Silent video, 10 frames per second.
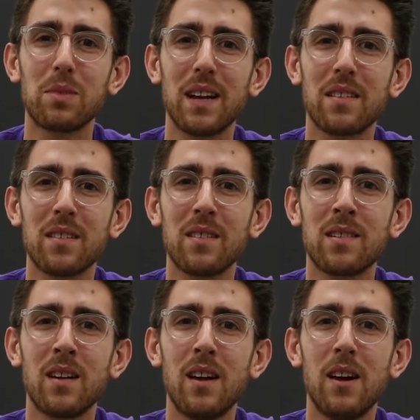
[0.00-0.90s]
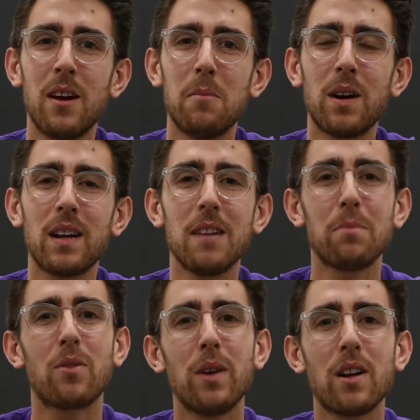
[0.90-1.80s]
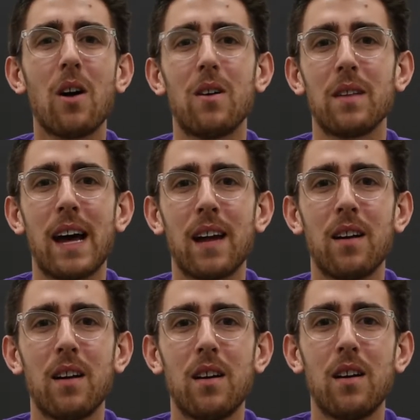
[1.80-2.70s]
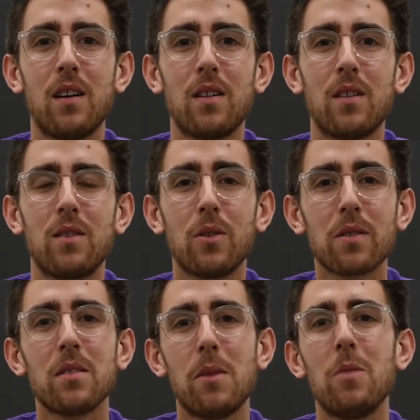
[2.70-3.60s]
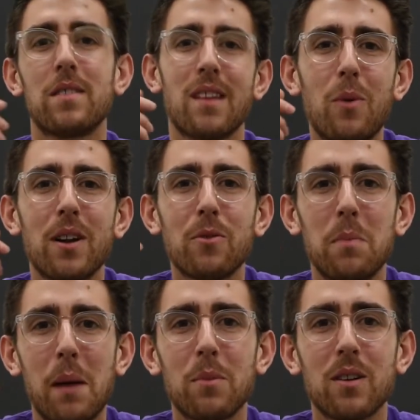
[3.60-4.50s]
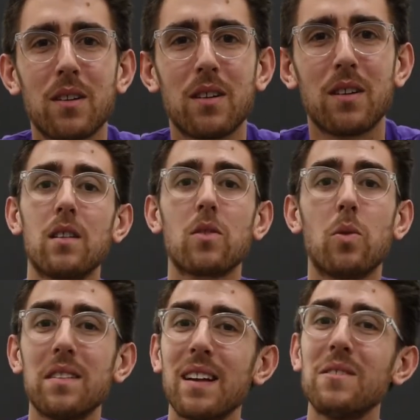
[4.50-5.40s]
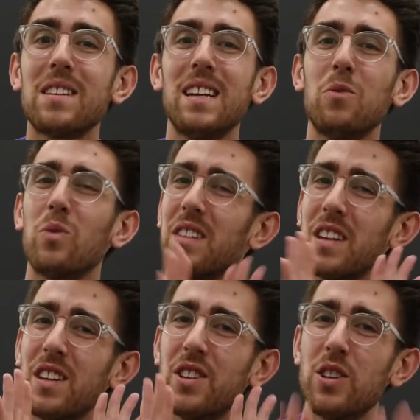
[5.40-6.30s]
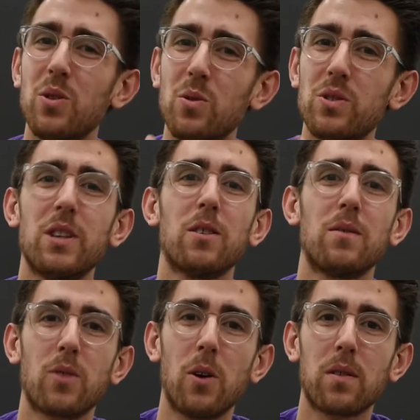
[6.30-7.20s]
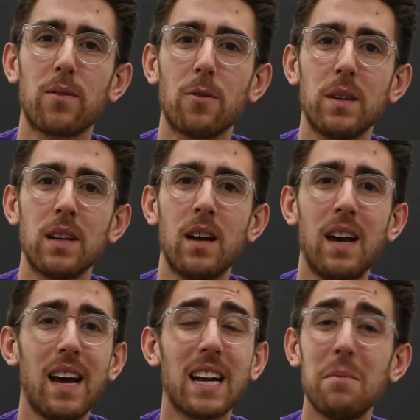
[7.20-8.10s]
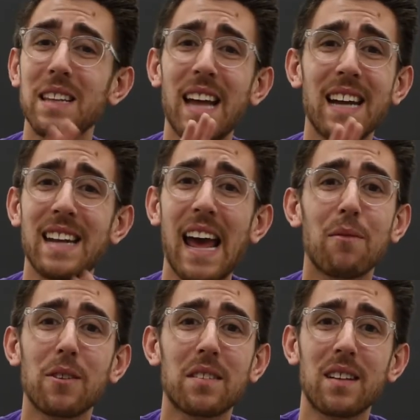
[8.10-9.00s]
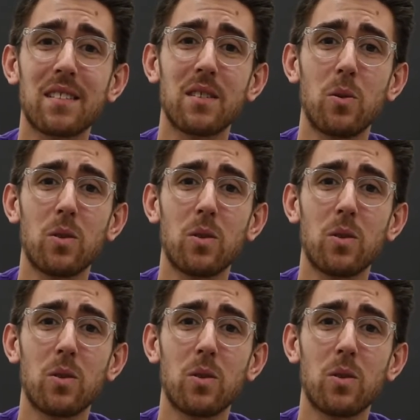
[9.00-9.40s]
places. But in between all that, those are the moments I want to remember. 2017 was a huge year of growth for me, and I mean that in every sense of the